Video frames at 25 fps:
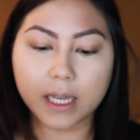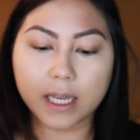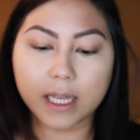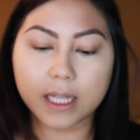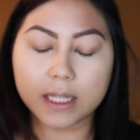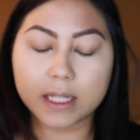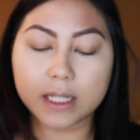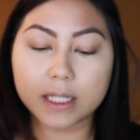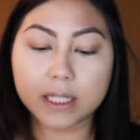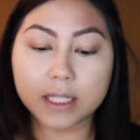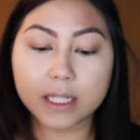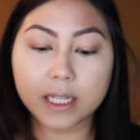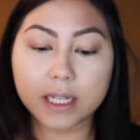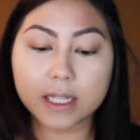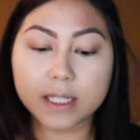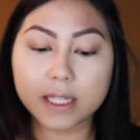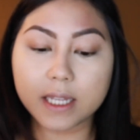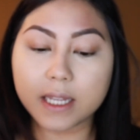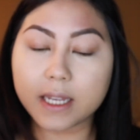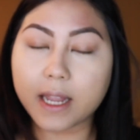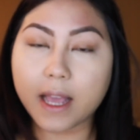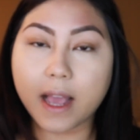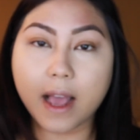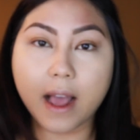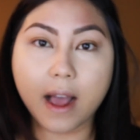It
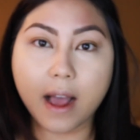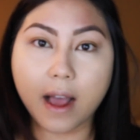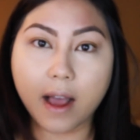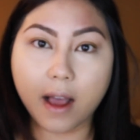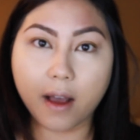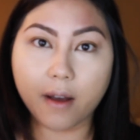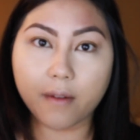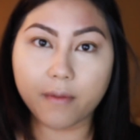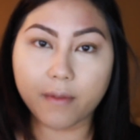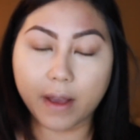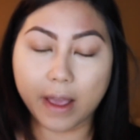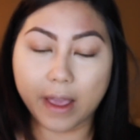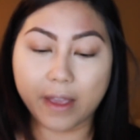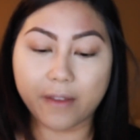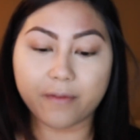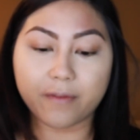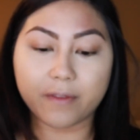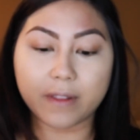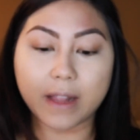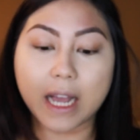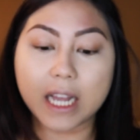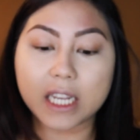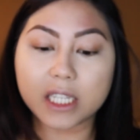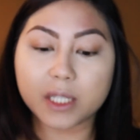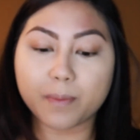doesn't have a
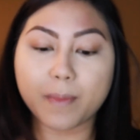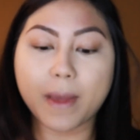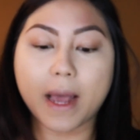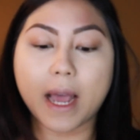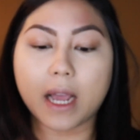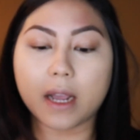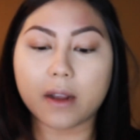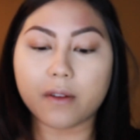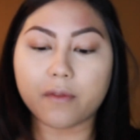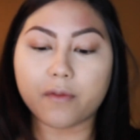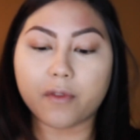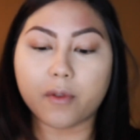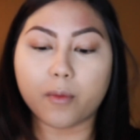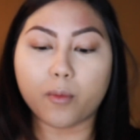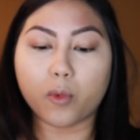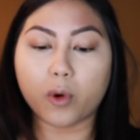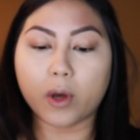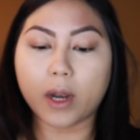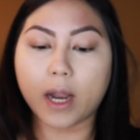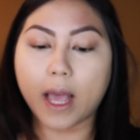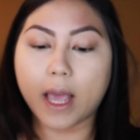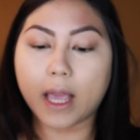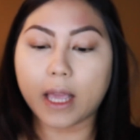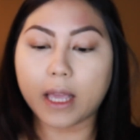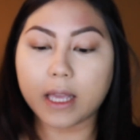flashback from what
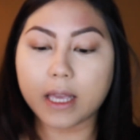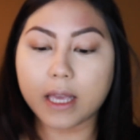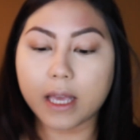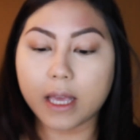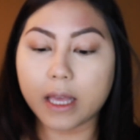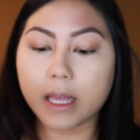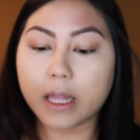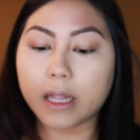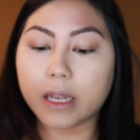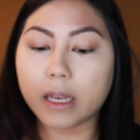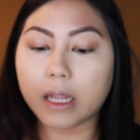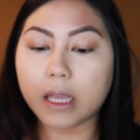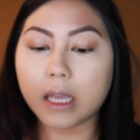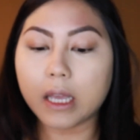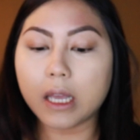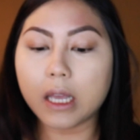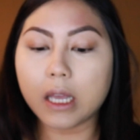I can,